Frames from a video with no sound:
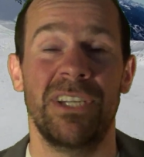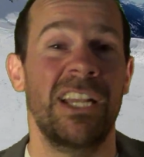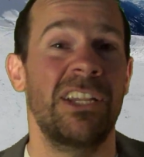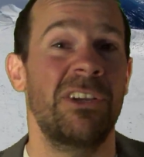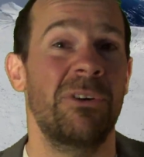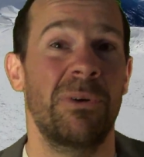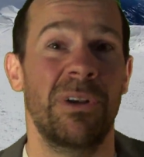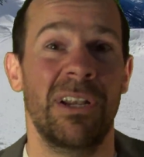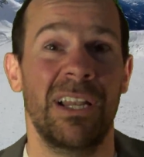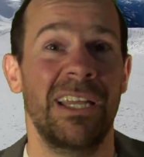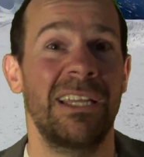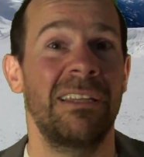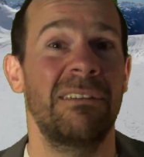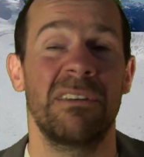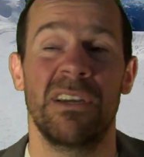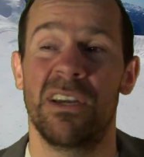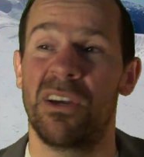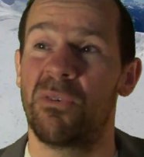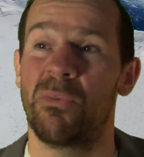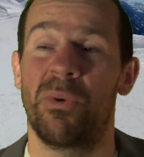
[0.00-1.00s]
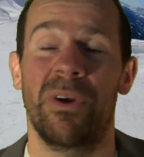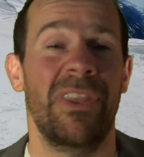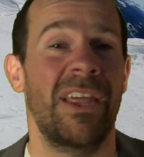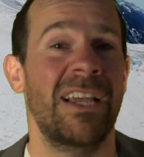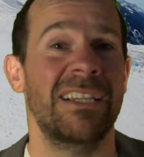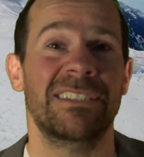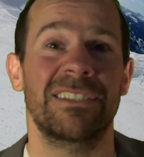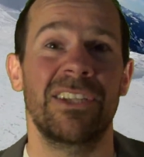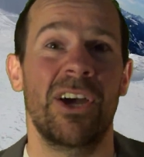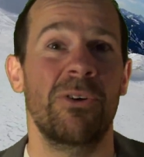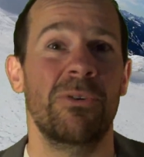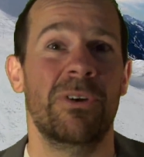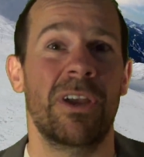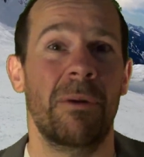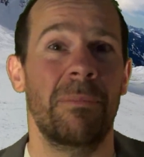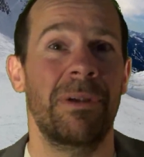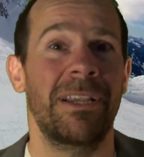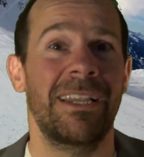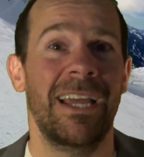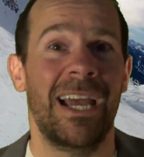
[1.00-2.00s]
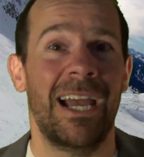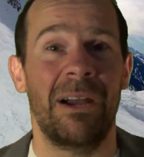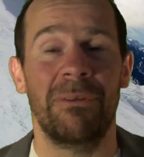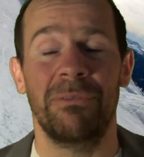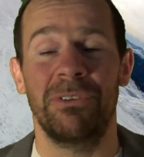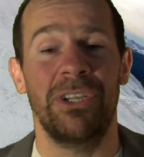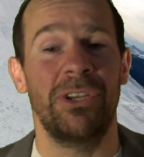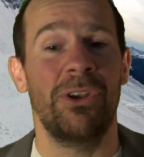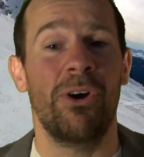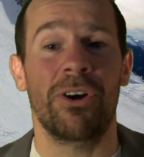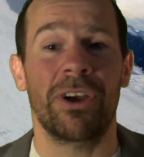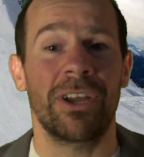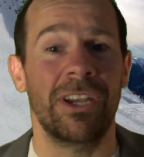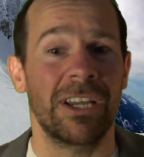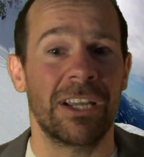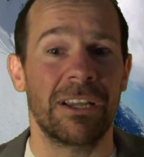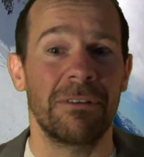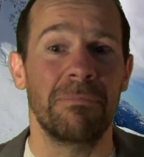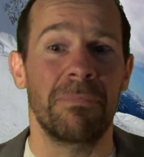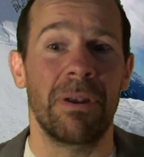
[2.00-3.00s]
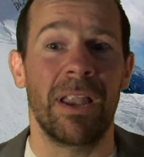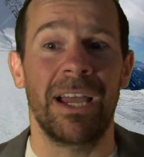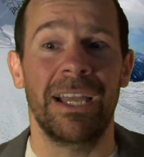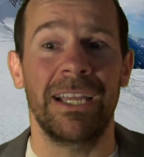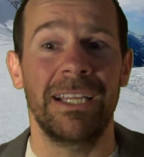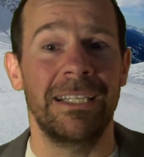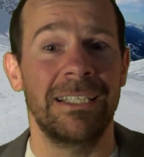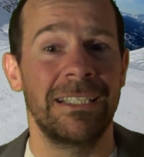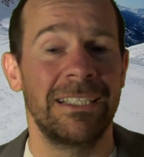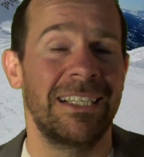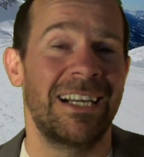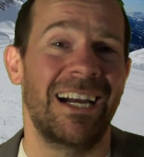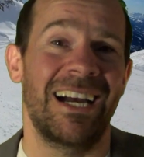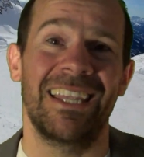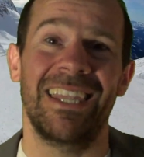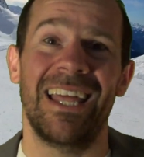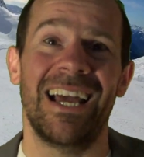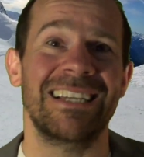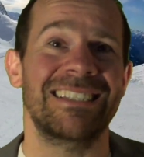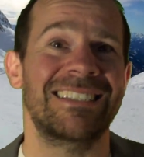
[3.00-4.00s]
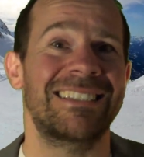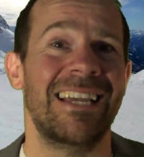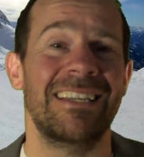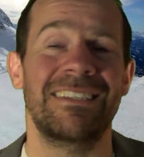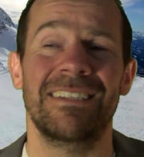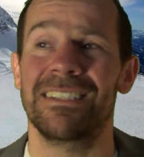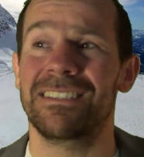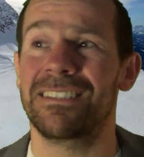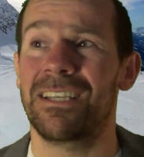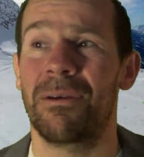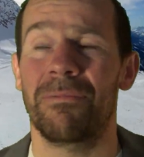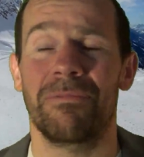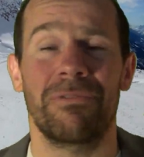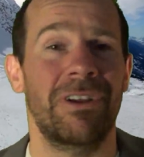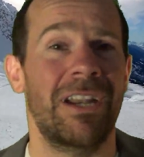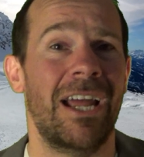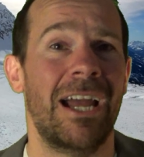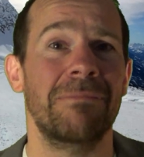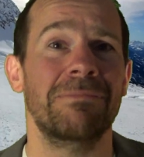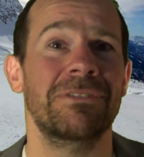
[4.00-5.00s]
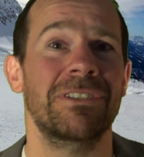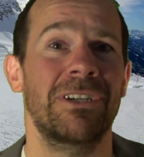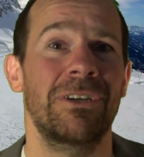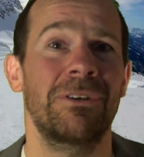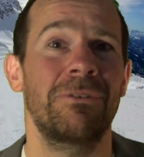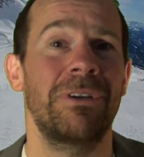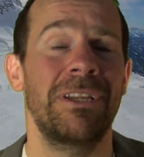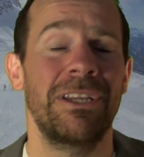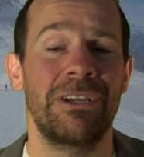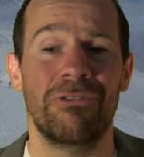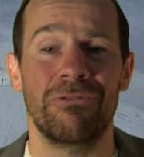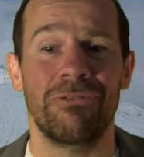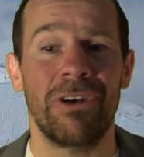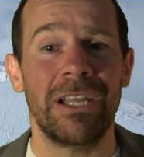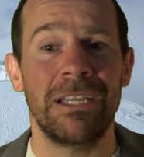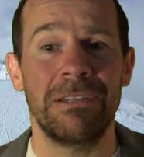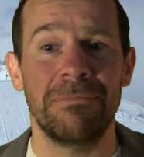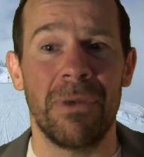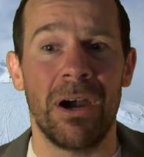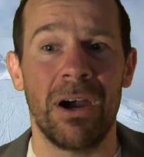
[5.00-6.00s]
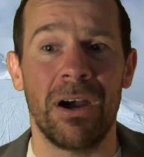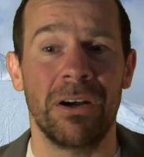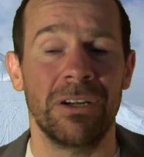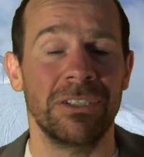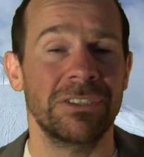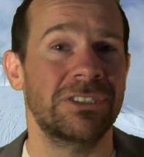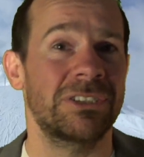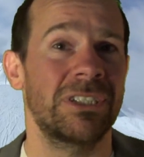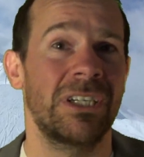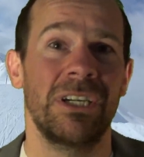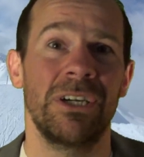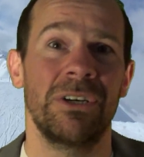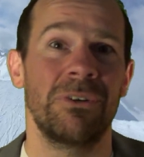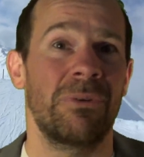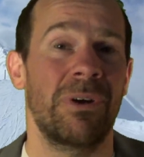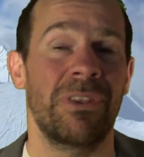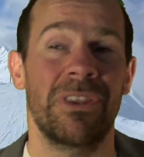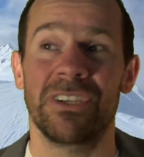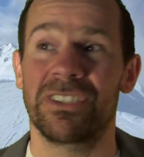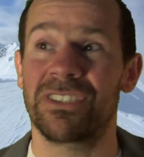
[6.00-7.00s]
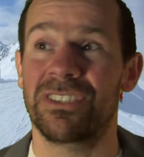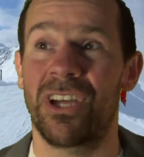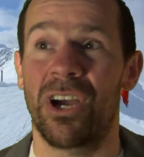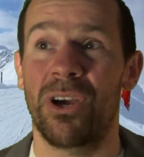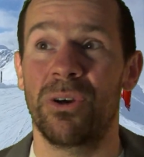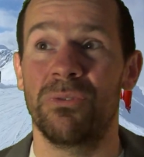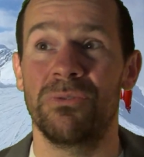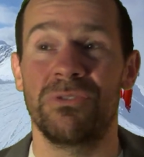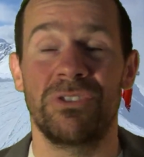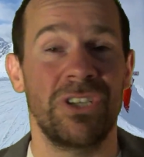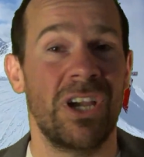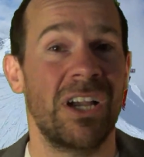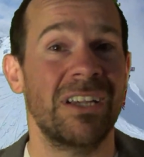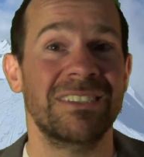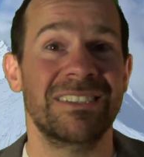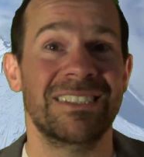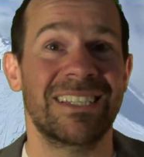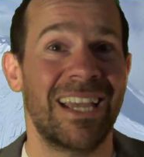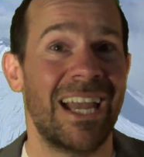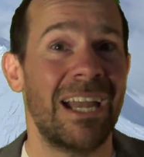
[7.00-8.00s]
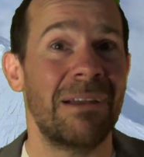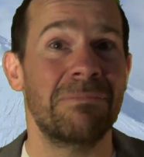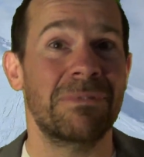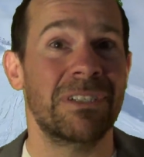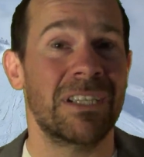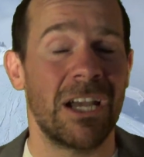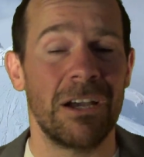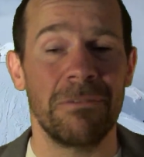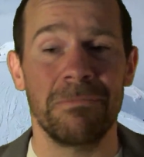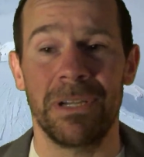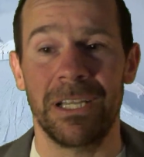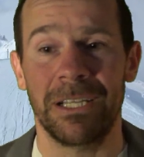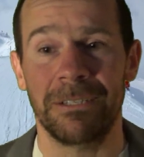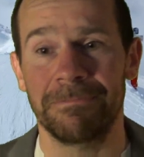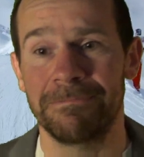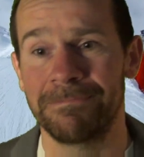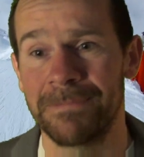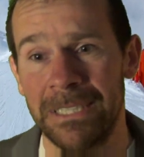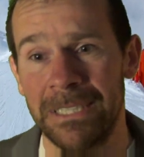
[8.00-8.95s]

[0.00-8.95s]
genuinely when there's snow coming down, you're not going to complain. And that set us up for an absolutely great March when the snow just kept coming.